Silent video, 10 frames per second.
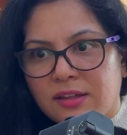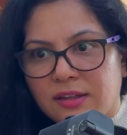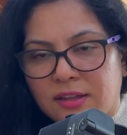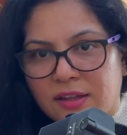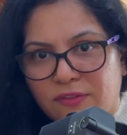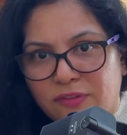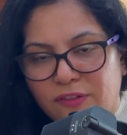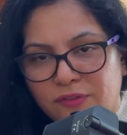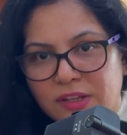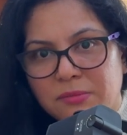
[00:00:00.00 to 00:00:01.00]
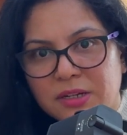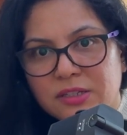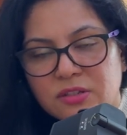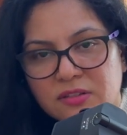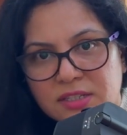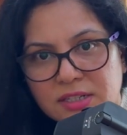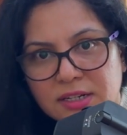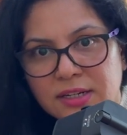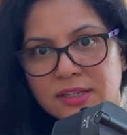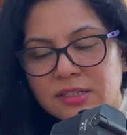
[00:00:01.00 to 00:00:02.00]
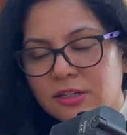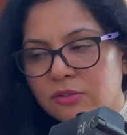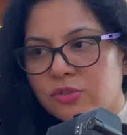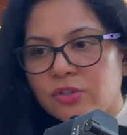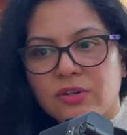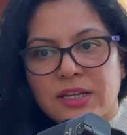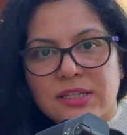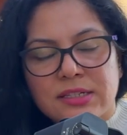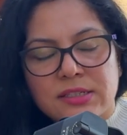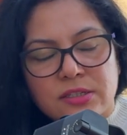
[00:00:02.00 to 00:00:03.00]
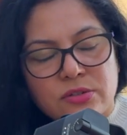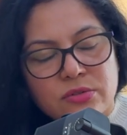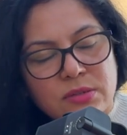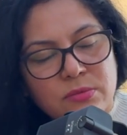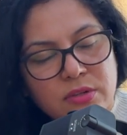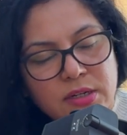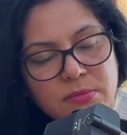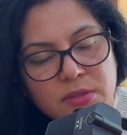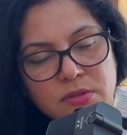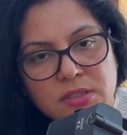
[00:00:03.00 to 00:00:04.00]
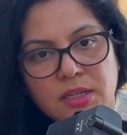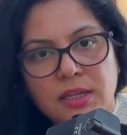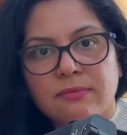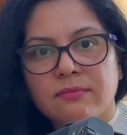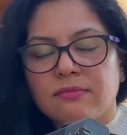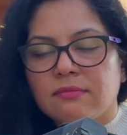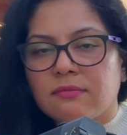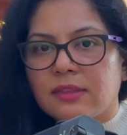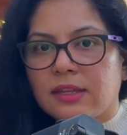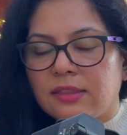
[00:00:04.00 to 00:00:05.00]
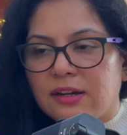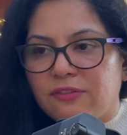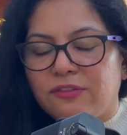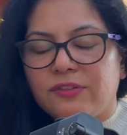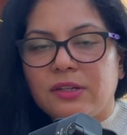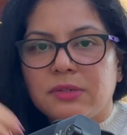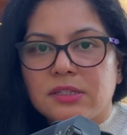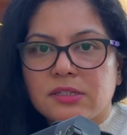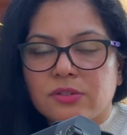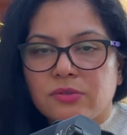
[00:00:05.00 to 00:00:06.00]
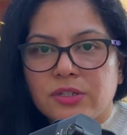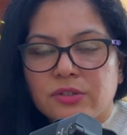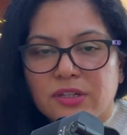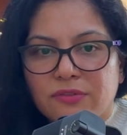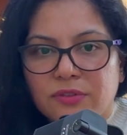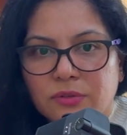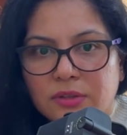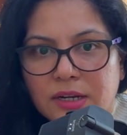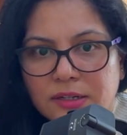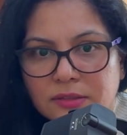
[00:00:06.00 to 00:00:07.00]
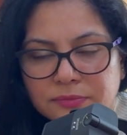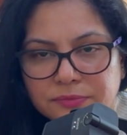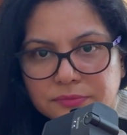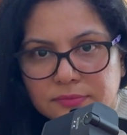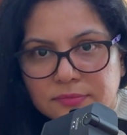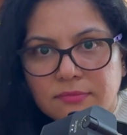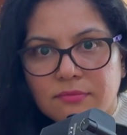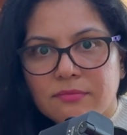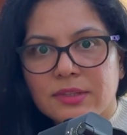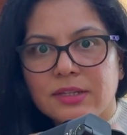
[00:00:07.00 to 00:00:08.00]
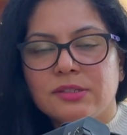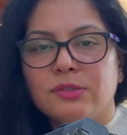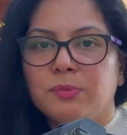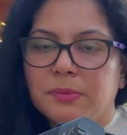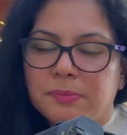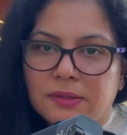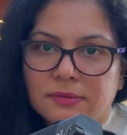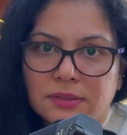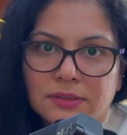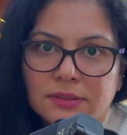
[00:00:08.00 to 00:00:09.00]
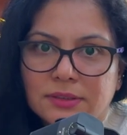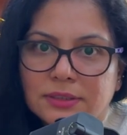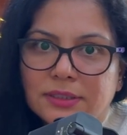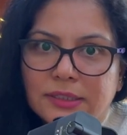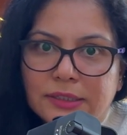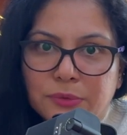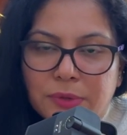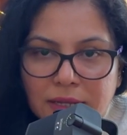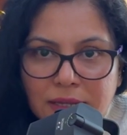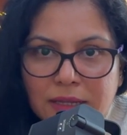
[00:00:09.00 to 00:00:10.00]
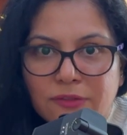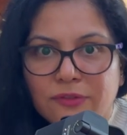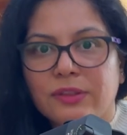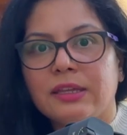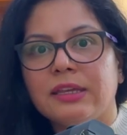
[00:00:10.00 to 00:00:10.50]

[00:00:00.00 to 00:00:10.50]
in 15 minutes of stillness, close your eyes, listen to some great music, and that 15 minutes is going to give you that superpower. You have the